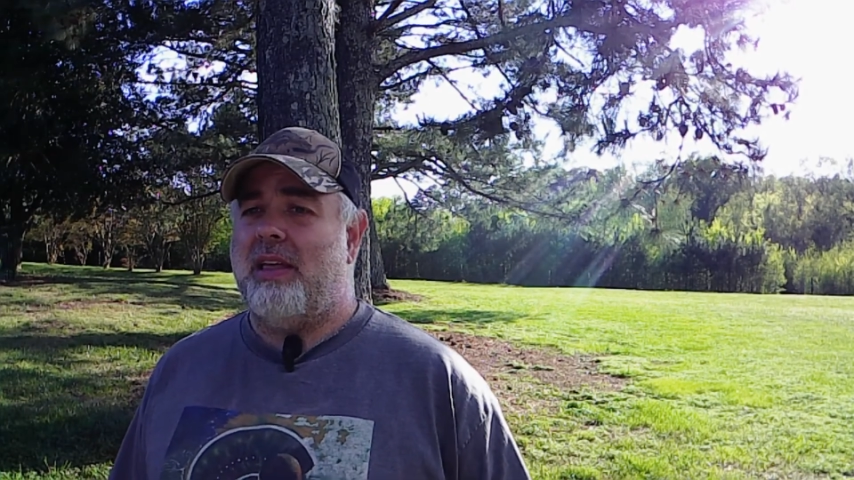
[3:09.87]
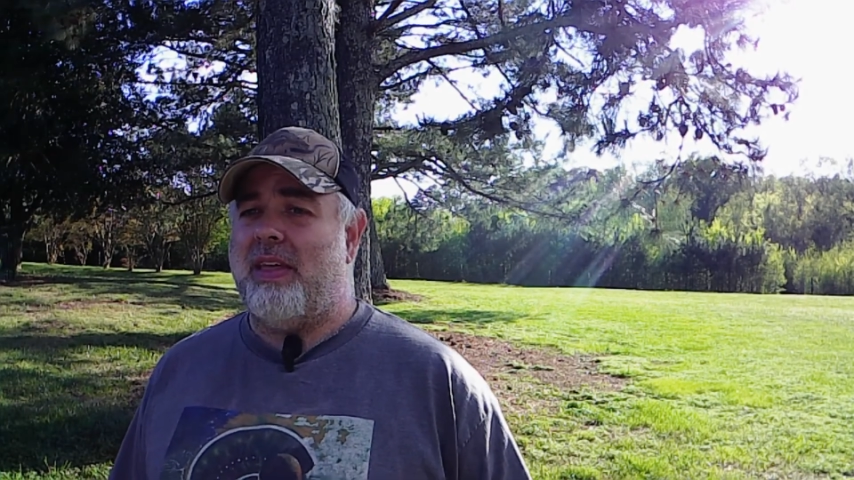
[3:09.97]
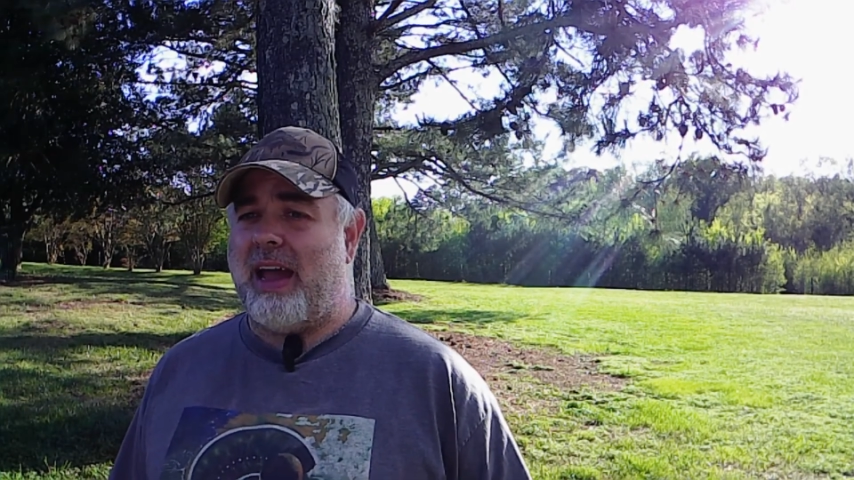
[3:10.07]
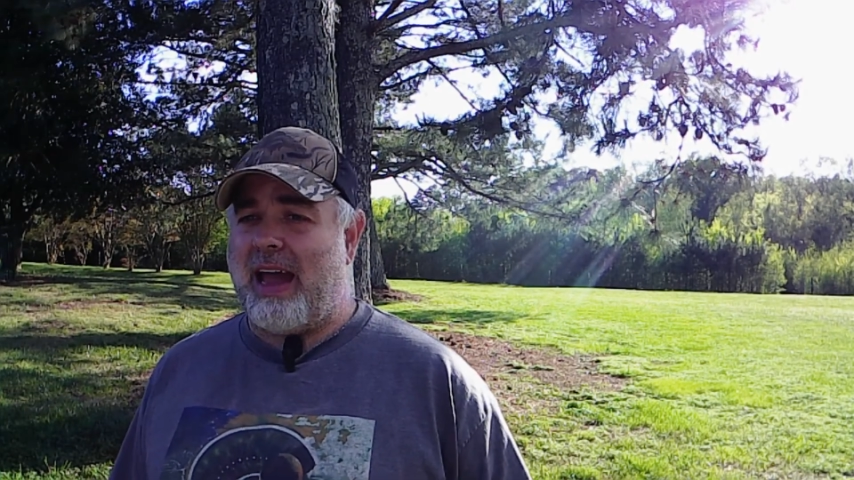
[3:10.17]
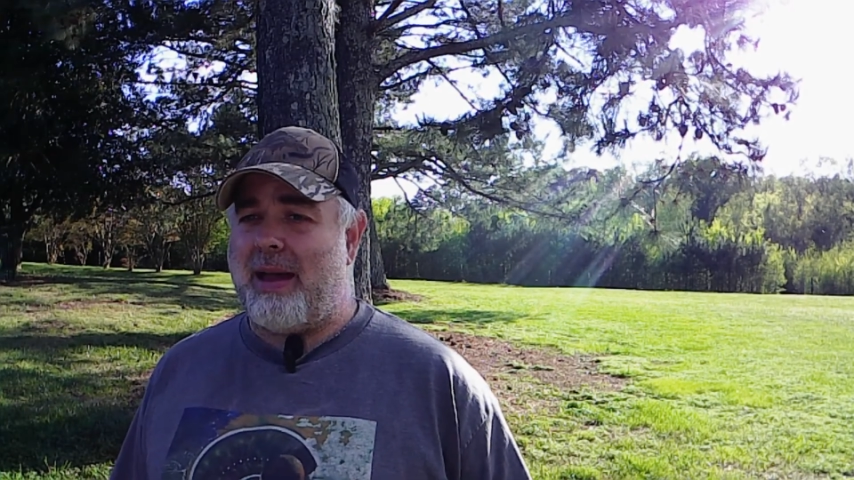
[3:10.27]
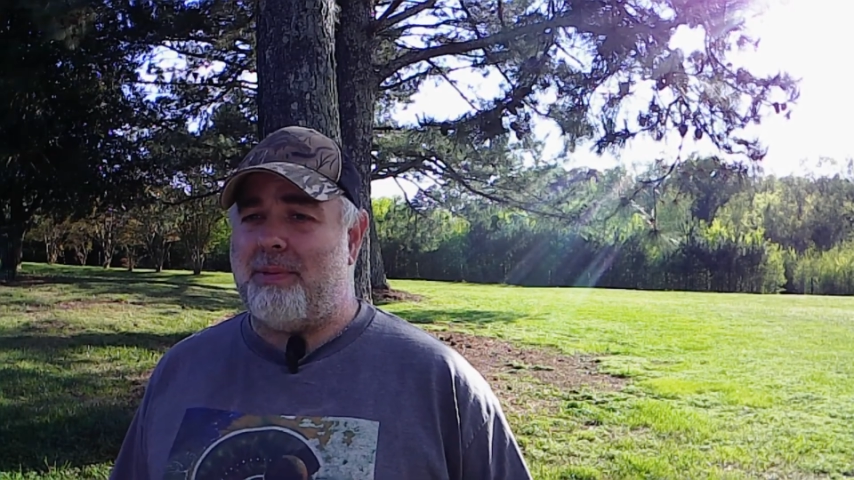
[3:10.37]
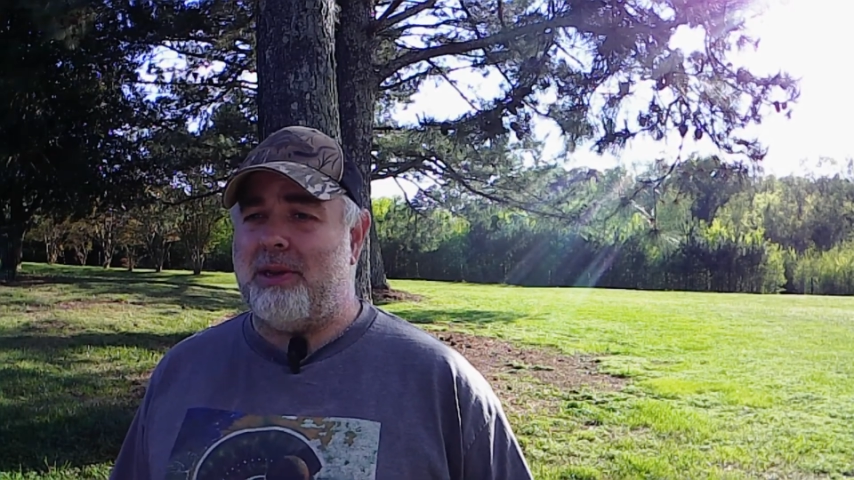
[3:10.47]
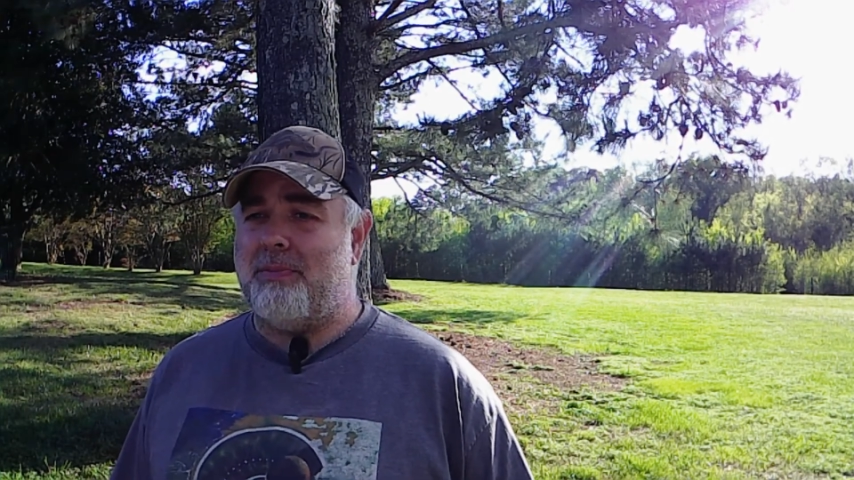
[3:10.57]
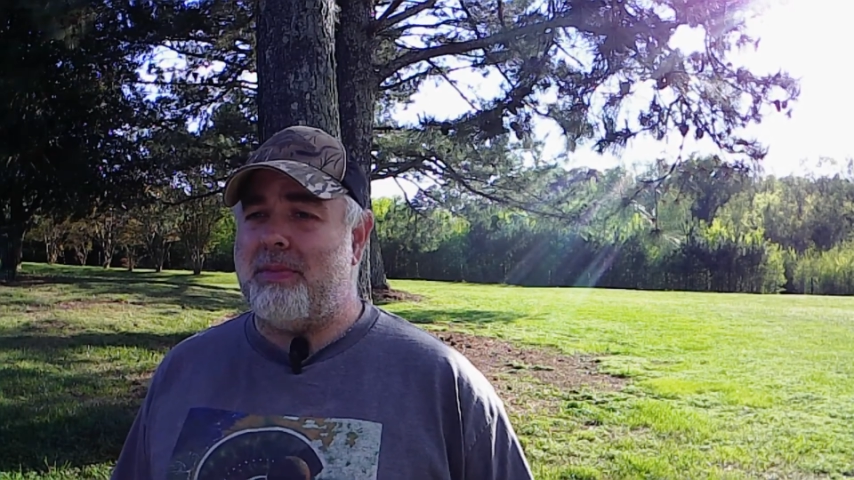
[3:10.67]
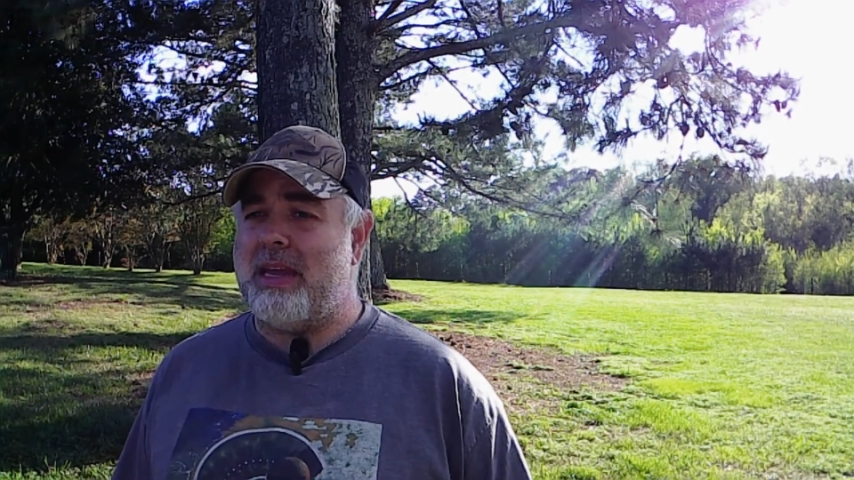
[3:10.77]
That
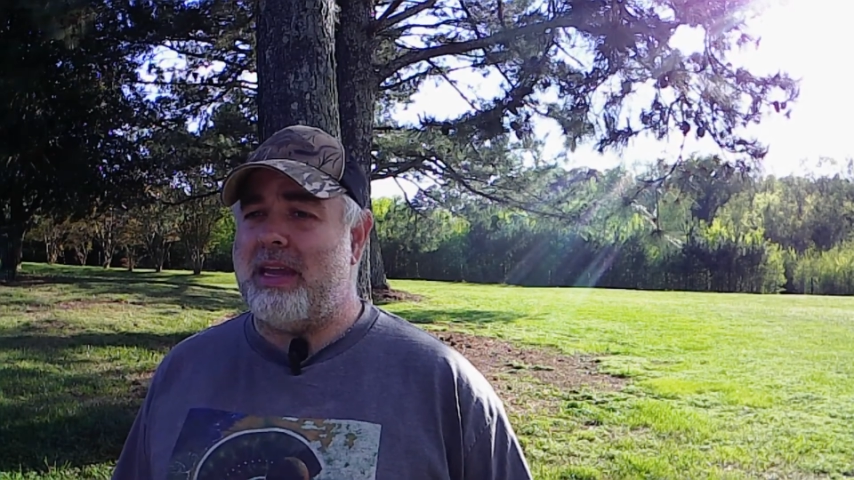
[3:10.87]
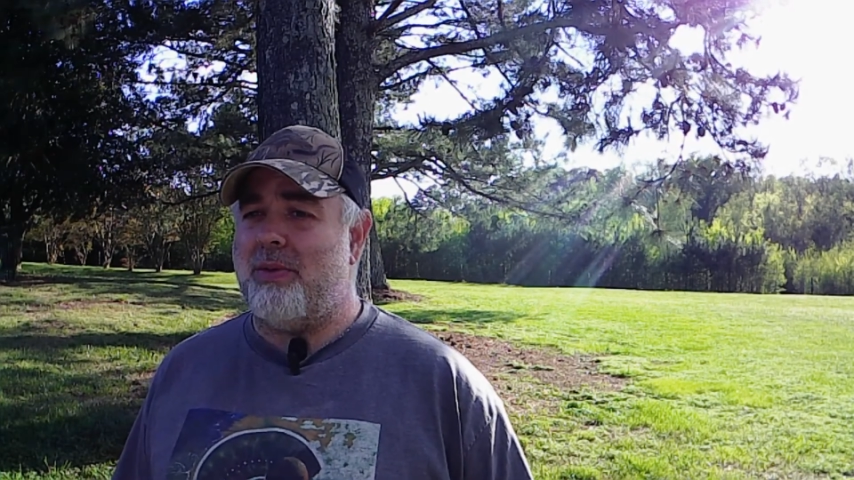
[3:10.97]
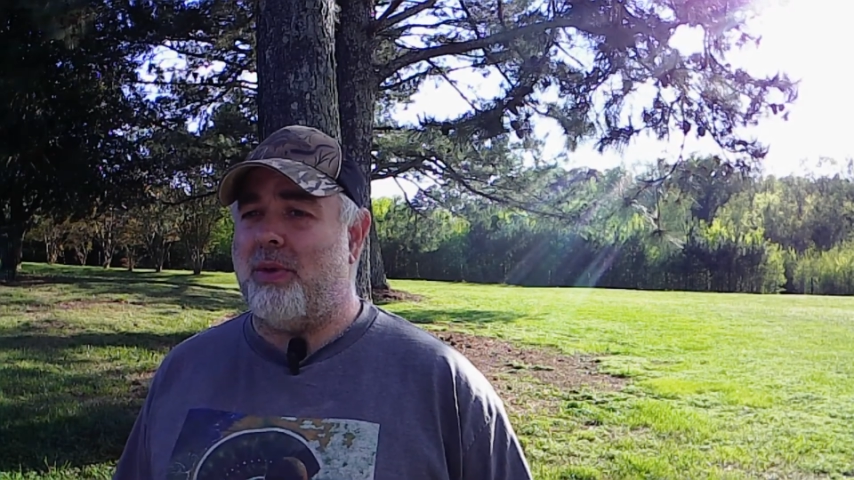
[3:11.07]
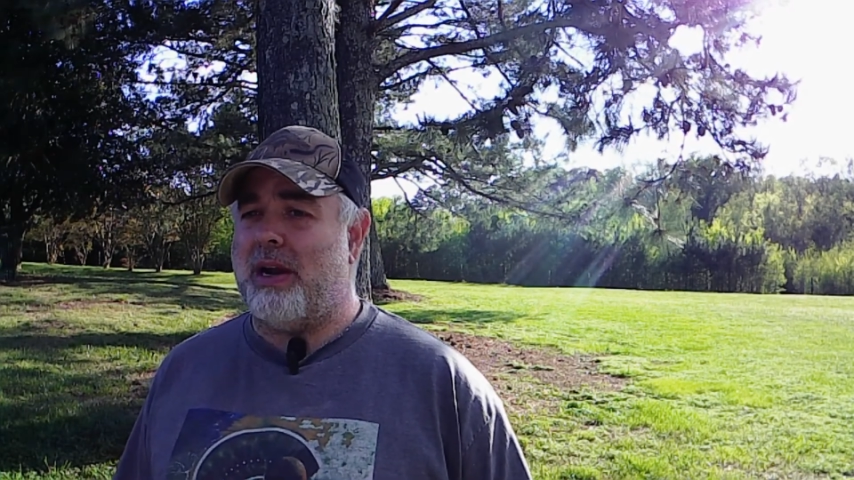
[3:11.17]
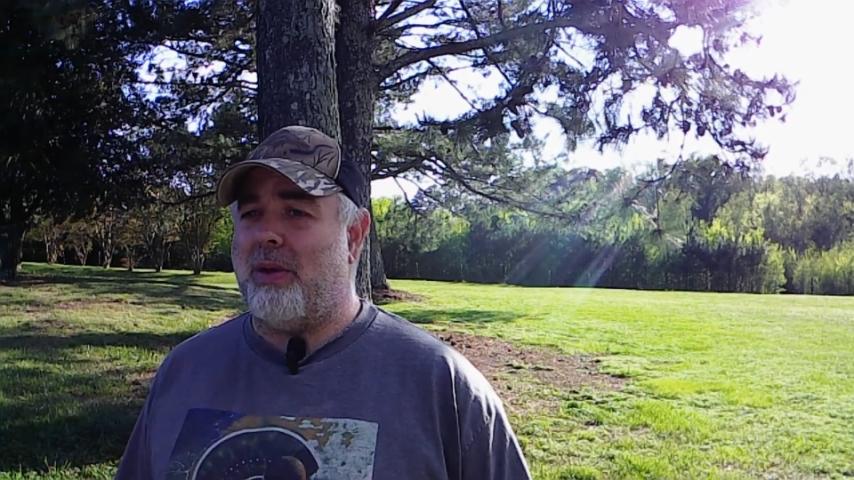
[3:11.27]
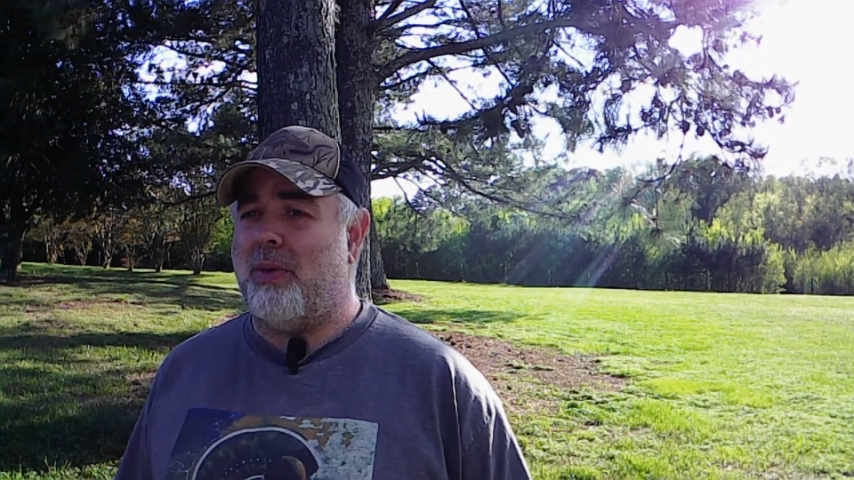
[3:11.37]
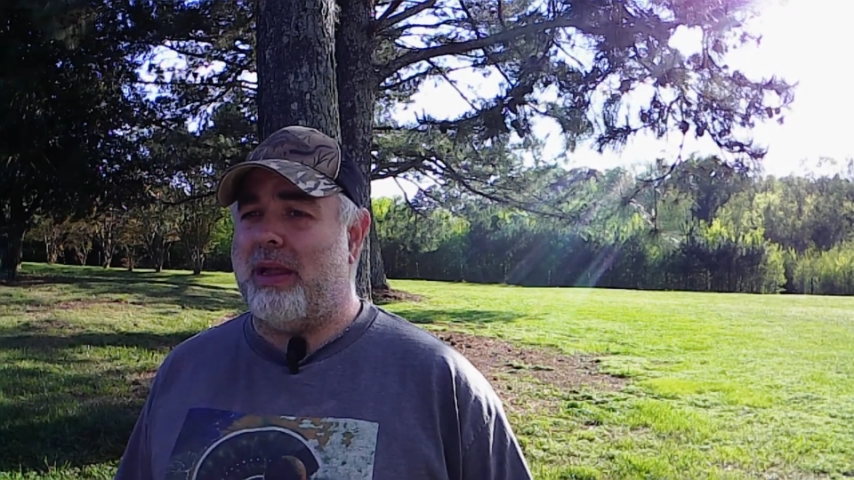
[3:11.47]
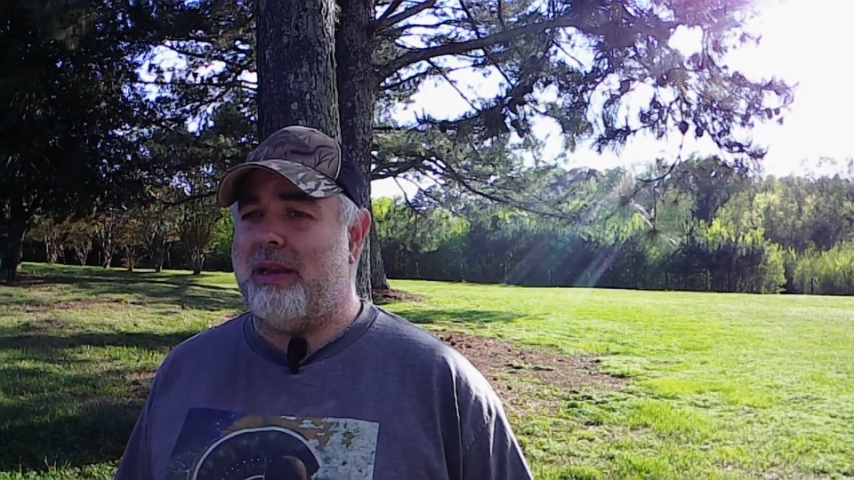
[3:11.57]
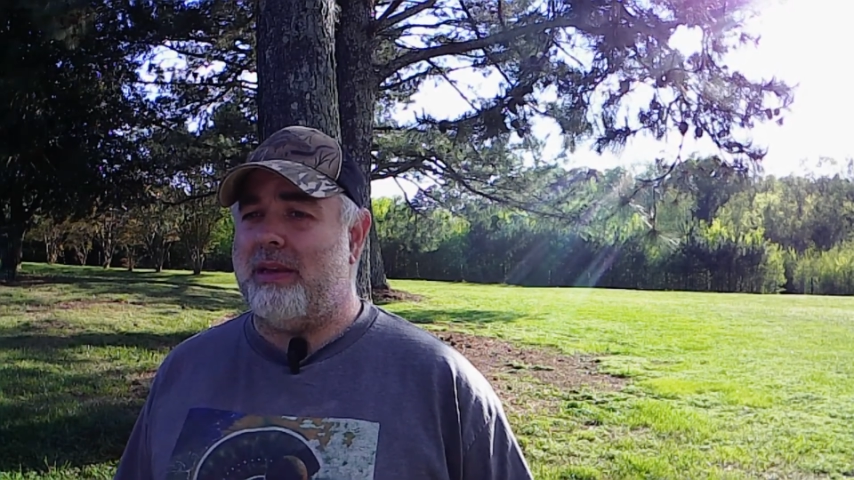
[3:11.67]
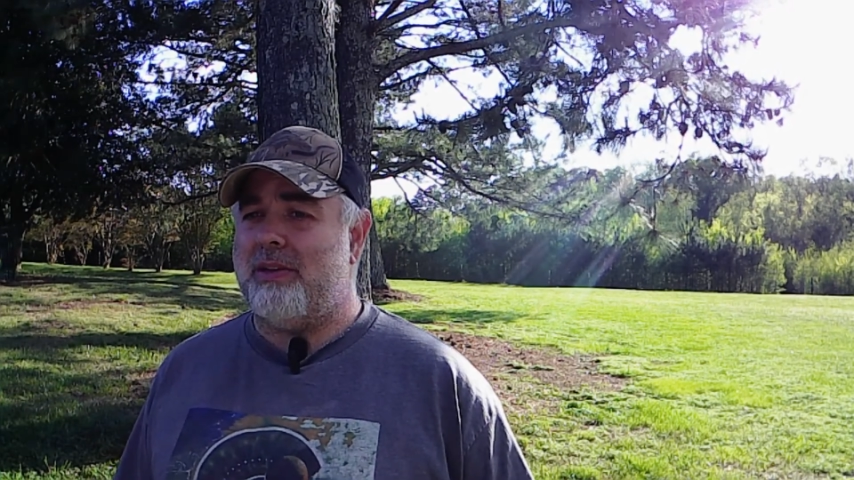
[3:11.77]
happened to me when I went